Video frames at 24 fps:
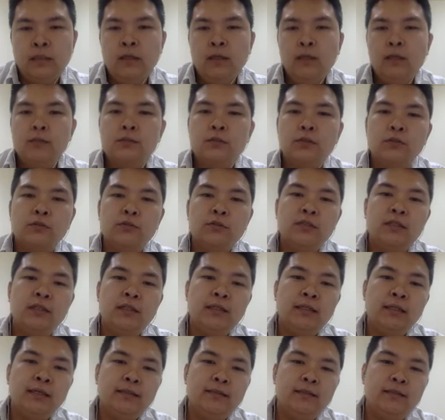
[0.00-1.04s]
So you see
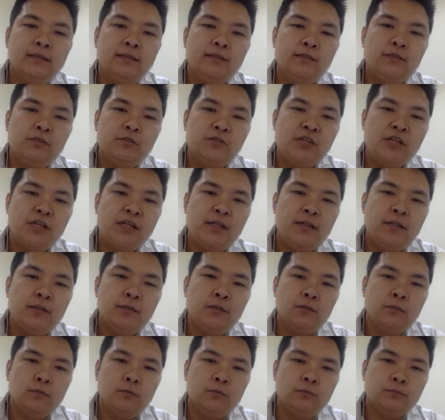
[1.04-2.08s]
that this
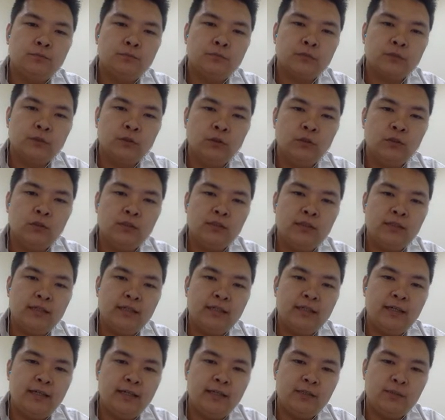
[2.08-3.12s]
channel looks like
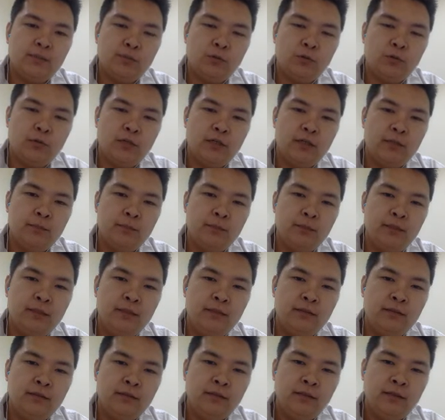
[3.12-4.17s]
it has broken a
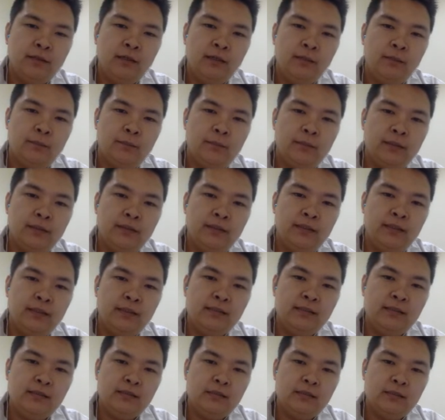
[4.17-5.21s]
bit, but
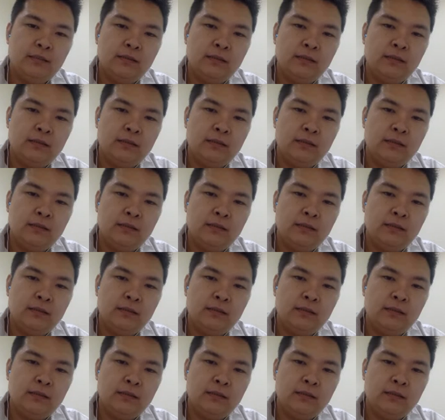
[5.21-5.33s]
this